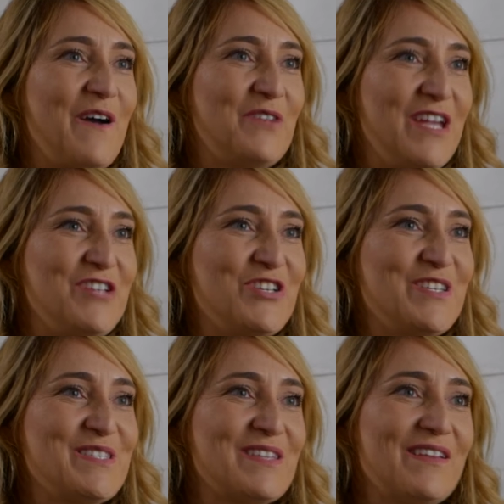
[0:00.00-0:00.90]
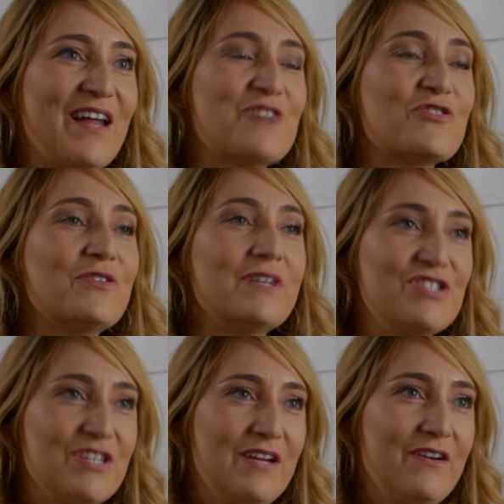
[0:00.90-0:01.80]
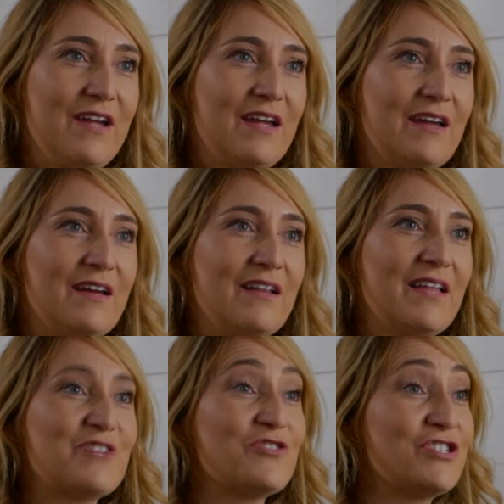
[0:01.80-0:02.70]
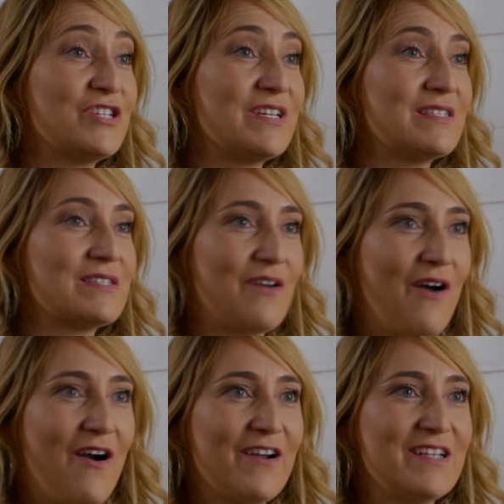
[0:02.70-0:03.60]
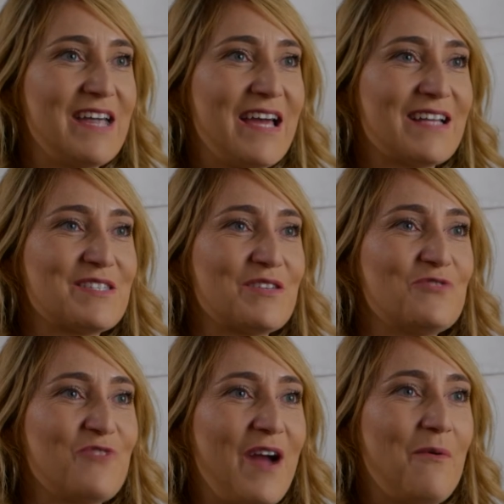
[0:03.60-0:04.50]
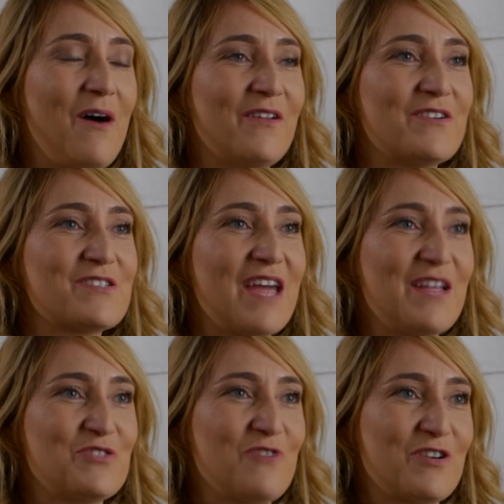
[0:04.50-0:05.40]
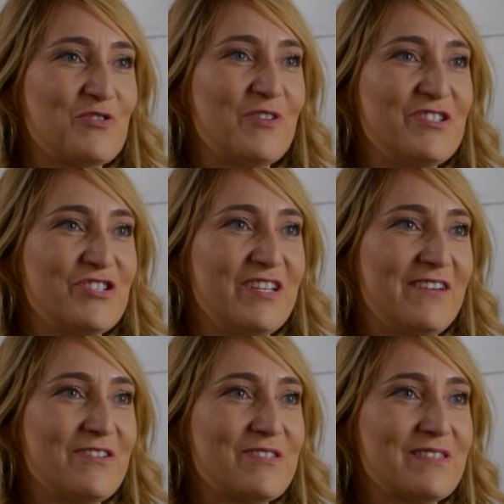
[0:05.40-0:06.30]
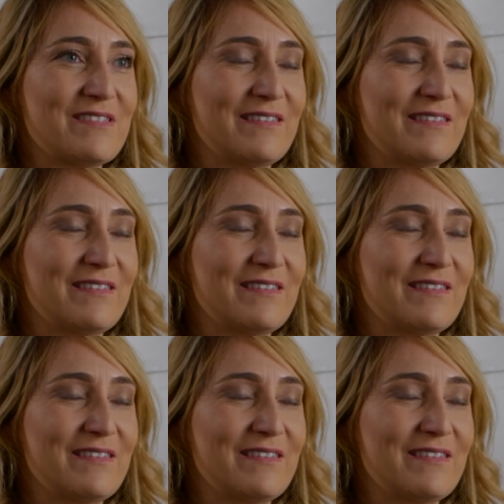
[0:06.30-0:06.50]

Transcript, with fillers: foundations, electrical engineering, electricians, architects, drywallers, and structural engineers.